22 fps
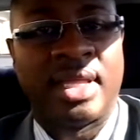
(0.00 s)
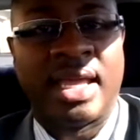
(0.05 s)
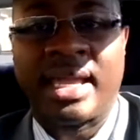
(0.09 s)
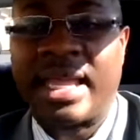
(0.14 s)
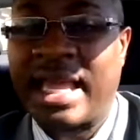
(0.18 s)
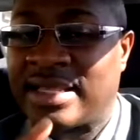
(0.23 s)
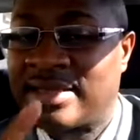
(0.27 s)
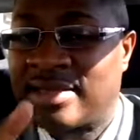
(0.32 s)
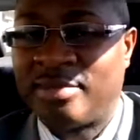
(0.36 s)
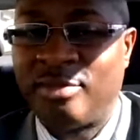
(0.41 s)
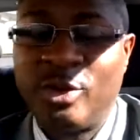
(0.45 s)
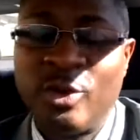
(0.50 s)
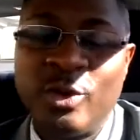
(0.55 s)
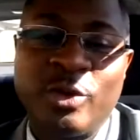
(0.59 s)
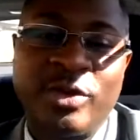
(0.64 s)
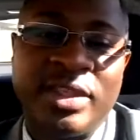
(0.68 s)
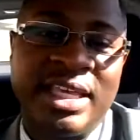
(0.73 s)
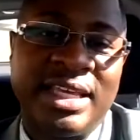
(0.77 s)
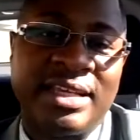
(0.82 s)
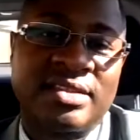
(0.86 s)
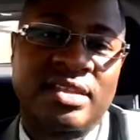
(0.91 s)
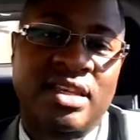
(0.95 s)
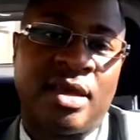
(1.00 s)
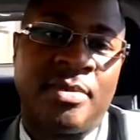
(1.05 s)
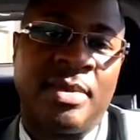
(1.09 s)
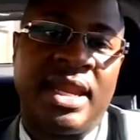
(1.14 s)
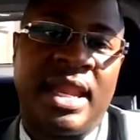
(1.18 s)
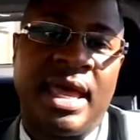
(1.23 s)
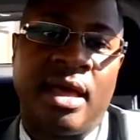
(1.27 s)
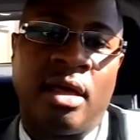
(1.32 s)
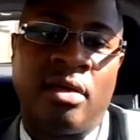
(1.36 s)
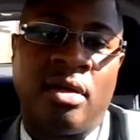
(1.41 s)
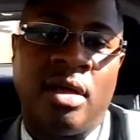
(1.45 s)
I got some new things
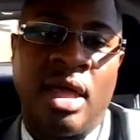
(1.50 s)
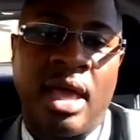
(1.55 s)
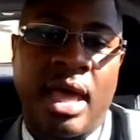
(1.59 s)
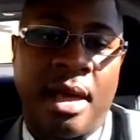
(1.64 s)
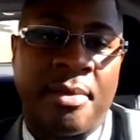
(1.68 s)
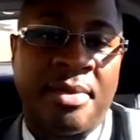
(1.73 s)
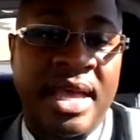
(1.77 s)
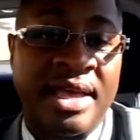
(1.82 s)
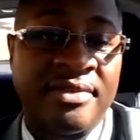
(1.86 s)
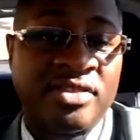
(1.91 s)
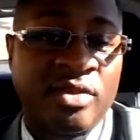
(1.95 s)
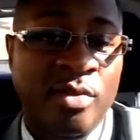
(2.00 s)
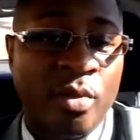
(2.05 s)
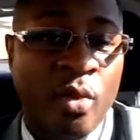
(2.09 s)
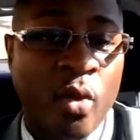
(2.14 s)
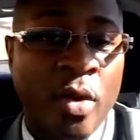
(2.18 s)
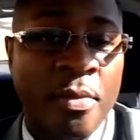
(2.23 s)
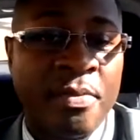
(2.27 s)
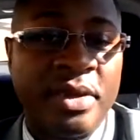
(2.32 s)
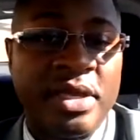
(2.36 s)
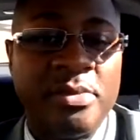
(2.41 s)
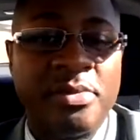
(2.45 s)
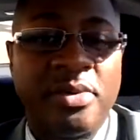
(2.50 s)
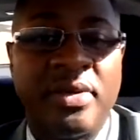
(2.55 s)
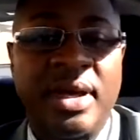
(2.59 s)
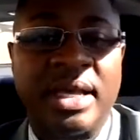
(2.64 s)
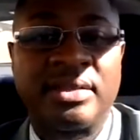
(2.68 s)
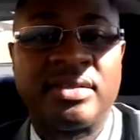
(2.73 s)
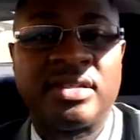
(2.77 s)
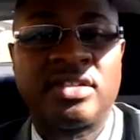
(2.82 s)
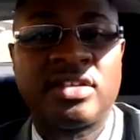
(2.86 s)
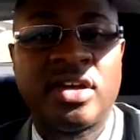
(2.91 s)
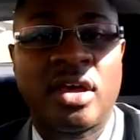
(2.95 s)
coming out. I'm gonna have some more people
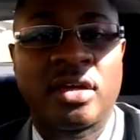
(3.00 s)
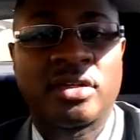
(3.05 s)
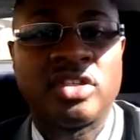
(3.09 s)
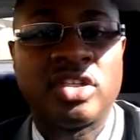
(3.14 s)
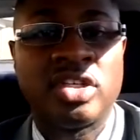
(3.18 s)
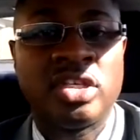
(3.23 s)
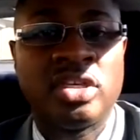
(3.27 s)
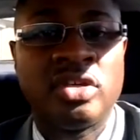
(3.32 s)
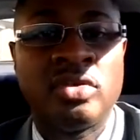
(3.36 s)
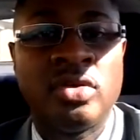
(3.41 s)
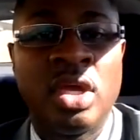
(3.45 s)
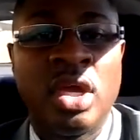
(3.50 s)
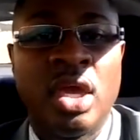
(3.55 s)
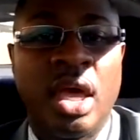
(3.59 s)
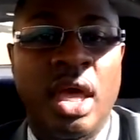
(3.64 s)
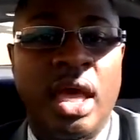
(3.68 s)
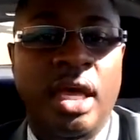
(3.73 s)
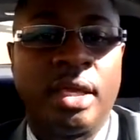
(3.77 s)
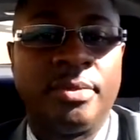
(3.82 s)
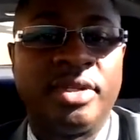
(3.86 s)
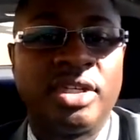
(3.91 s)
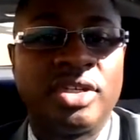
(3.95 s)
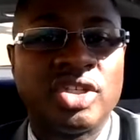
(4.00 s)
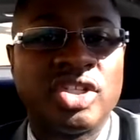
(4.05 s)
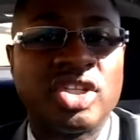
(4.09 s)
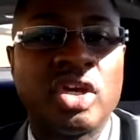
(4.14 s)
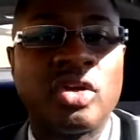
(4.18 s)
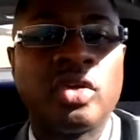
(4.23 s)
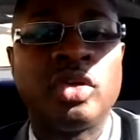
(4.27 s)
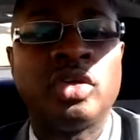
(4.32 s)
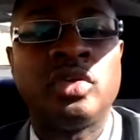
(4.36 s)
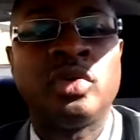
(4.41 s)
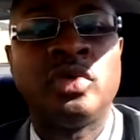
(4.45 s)
out to talk to you um, to
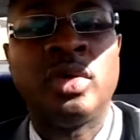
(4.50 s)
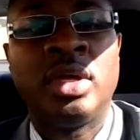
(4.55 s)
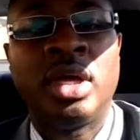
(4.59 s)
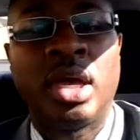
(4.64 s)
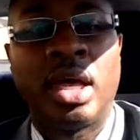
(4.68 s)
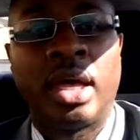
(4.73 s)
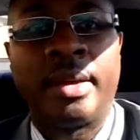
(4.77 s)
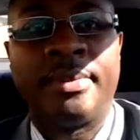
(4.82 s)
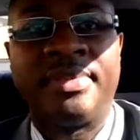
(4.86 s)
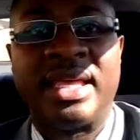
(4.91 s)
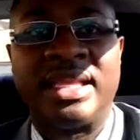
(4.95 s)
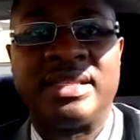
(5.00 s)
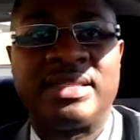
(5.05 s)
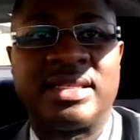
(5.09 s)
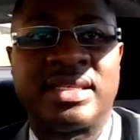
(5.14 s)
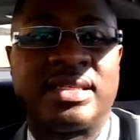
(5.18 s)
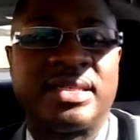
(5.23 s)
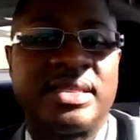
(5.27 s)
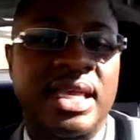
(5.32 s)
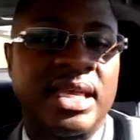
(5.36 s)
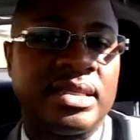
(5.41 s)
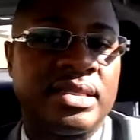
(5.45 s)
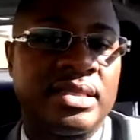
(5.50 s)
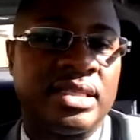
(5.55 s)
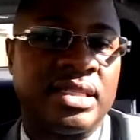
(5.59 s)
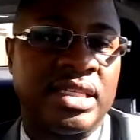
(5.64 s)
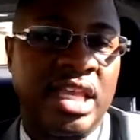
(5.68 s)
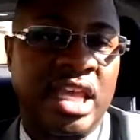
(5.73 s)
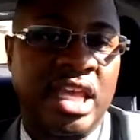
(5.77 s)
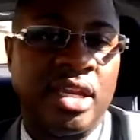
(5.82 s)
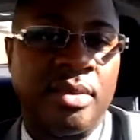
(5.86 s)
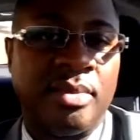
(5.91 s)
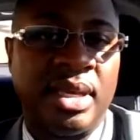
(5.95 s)
show you um, that success
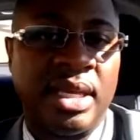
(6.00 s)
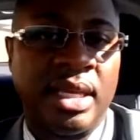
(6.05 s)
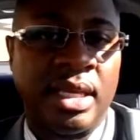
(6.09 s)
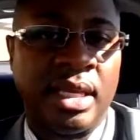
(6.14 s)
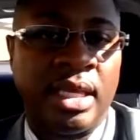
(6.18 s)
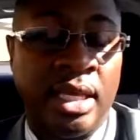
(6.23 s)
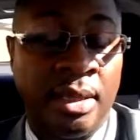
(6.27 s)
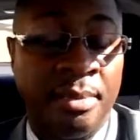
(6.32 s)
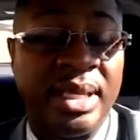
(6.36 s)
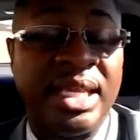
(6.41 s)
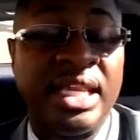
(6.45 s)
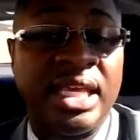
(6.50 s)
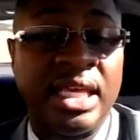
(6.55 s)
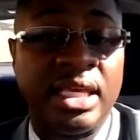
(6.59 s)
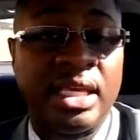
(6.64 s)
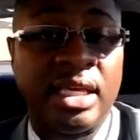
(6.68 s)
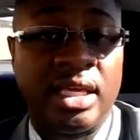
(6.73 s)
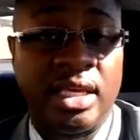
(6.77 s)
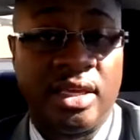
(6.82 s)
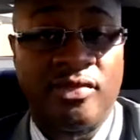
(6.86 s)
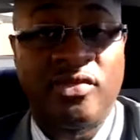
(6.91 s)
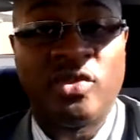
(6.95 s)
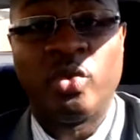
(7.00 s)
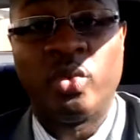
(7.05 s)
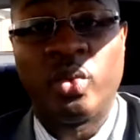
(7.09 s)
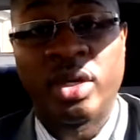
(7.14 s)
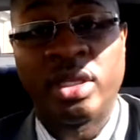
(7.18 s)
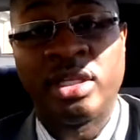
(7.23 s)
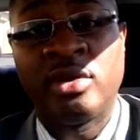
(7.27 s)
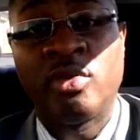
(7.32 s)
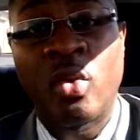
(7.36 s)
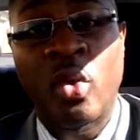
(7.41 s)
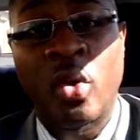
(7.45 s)
is imminent if you
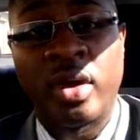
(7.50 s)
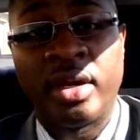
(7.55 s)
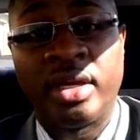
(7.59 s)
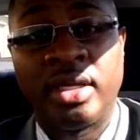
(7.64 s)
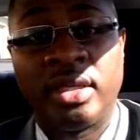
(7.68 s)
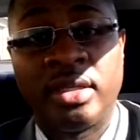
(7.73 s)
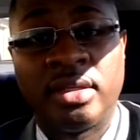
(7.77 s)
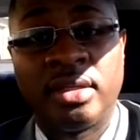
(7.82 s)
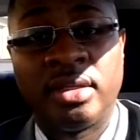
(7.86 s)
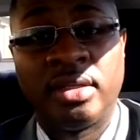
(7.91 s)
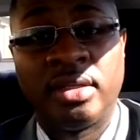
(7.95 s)
really want it.